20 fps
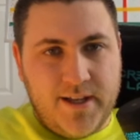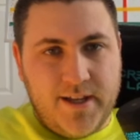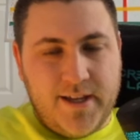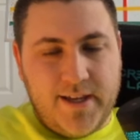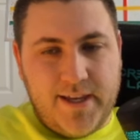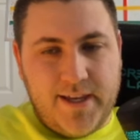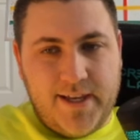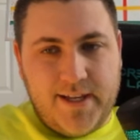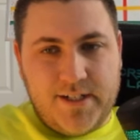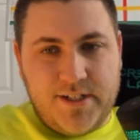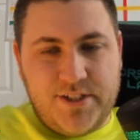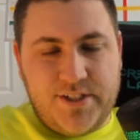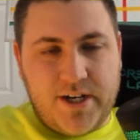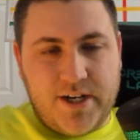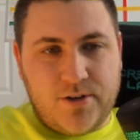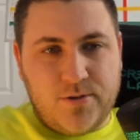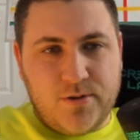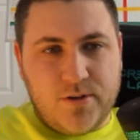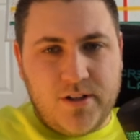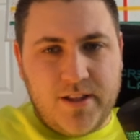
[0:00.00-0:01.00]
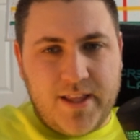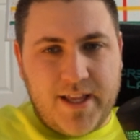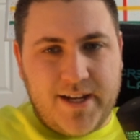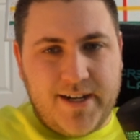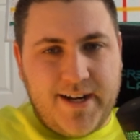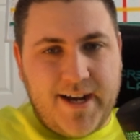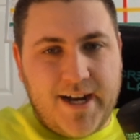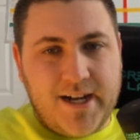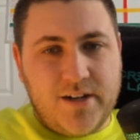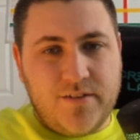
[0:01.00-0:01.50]
in general and
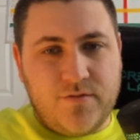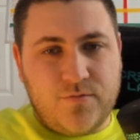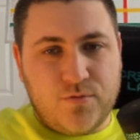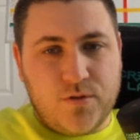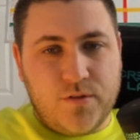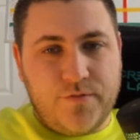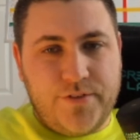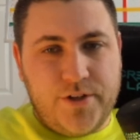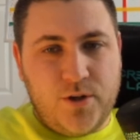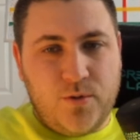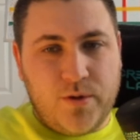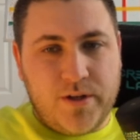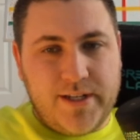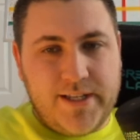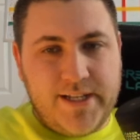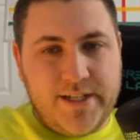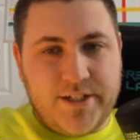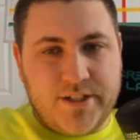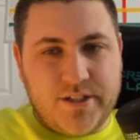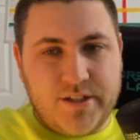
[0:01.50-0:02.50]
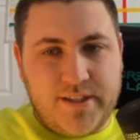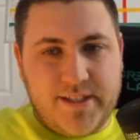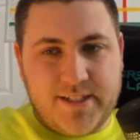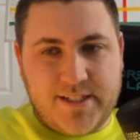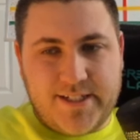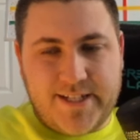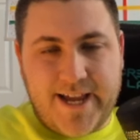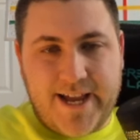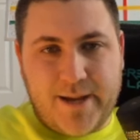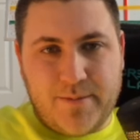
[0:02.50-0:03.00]
kind of review what each of these
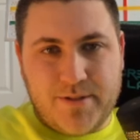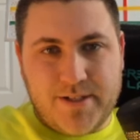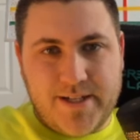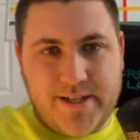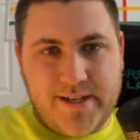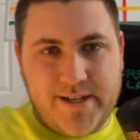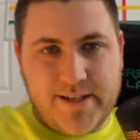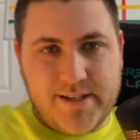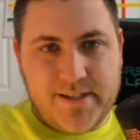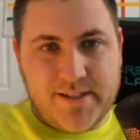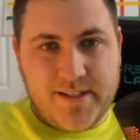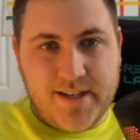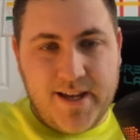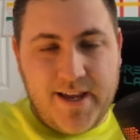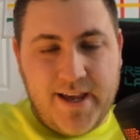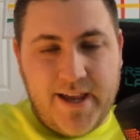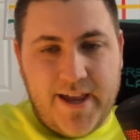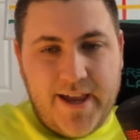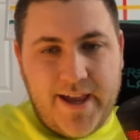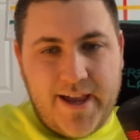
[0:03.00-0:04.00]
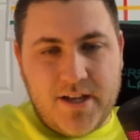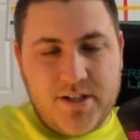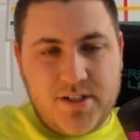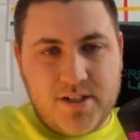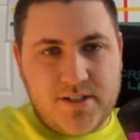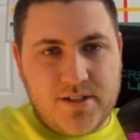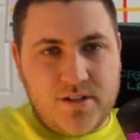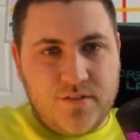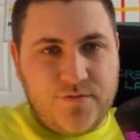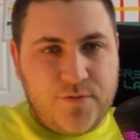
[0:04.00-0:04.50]
tabs is, and
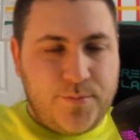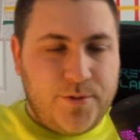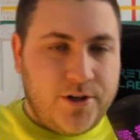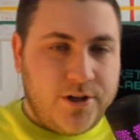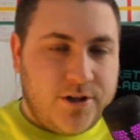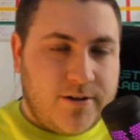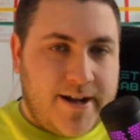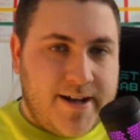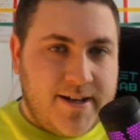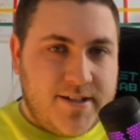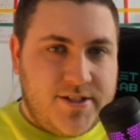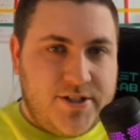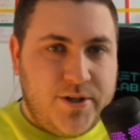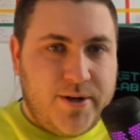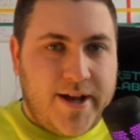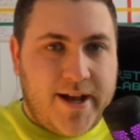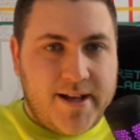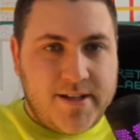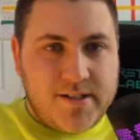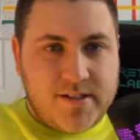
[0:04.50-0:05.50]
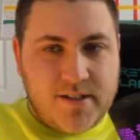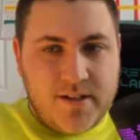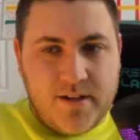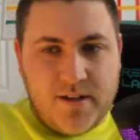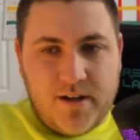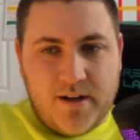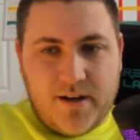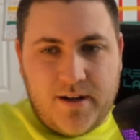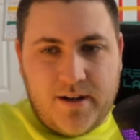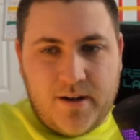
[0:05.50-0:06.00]
just to familiarize you guys
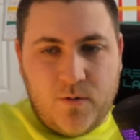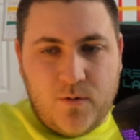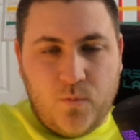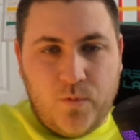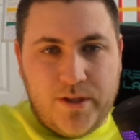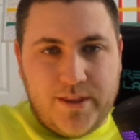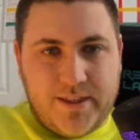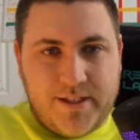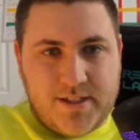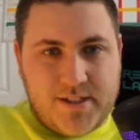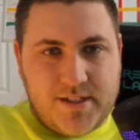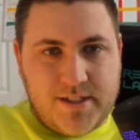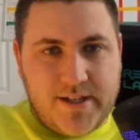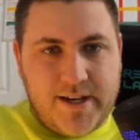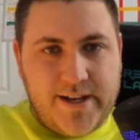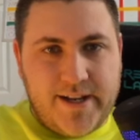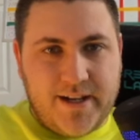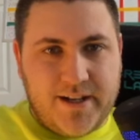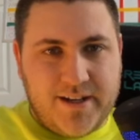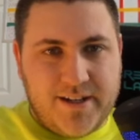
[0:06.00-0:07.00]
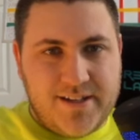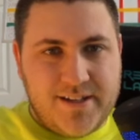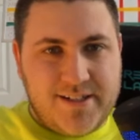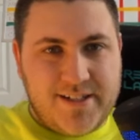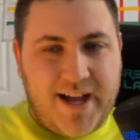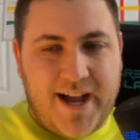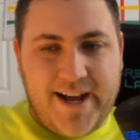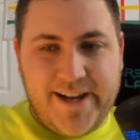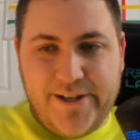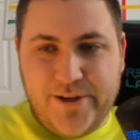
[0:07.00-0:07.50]
with this site, because
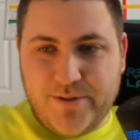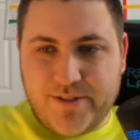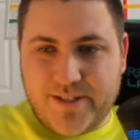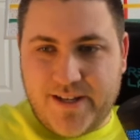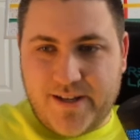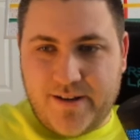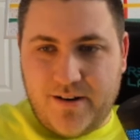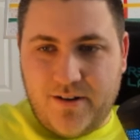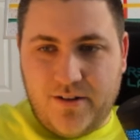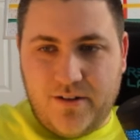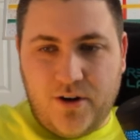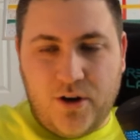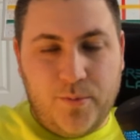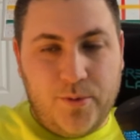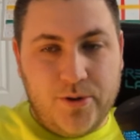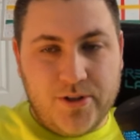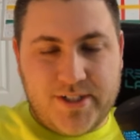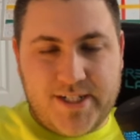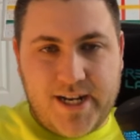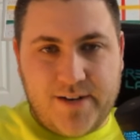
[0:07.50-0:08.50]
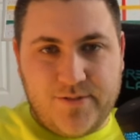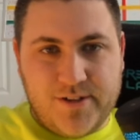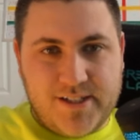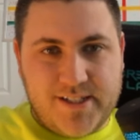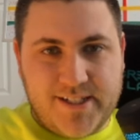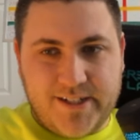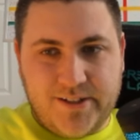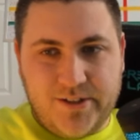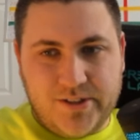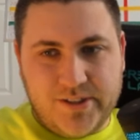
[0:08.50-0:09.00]
I use it almost every
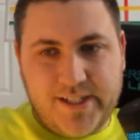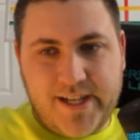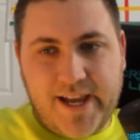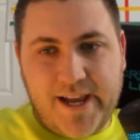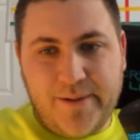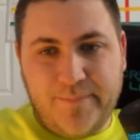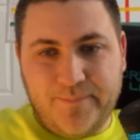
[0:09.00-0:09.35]
single day.